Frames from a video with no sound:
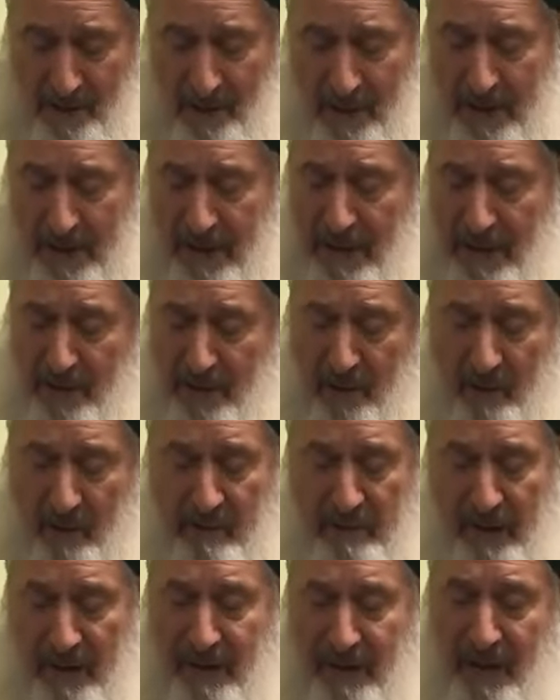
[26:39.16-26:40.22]
I can't
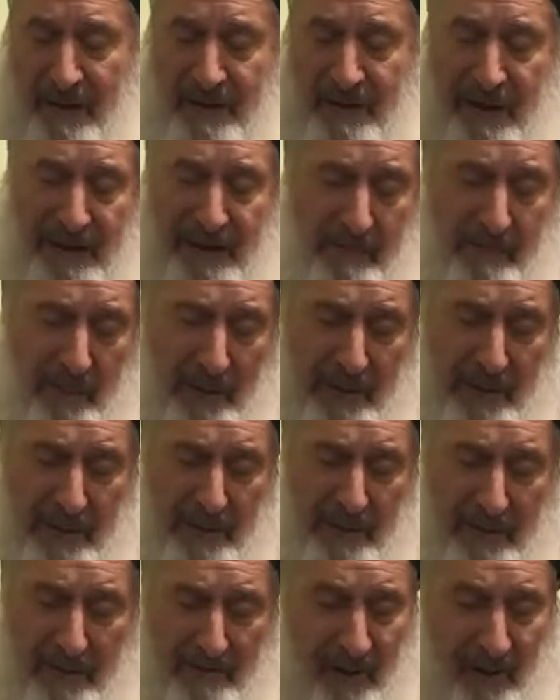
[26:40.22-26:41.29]
perfect on
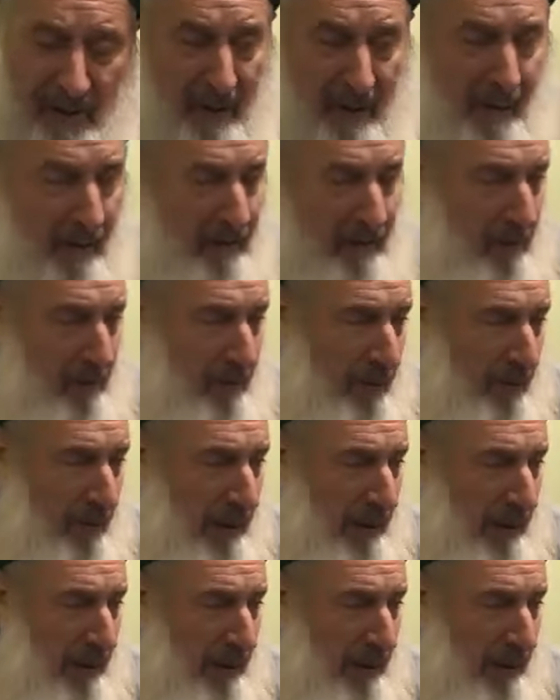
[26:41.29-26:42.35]
anybody if I also don't
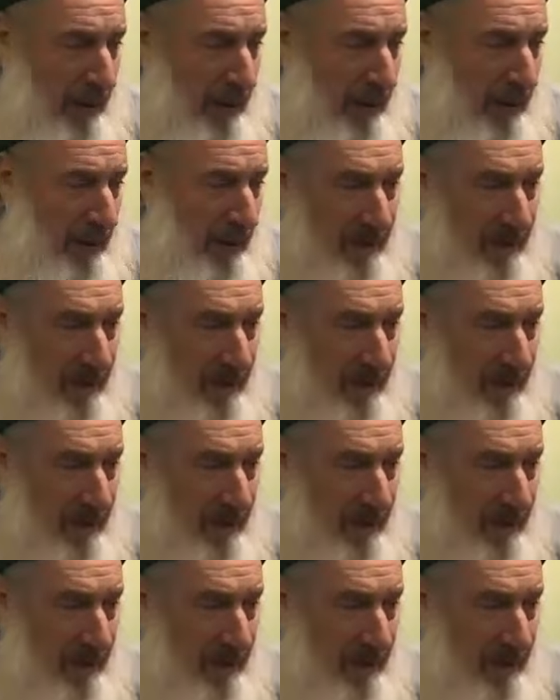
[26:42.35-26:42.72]
have that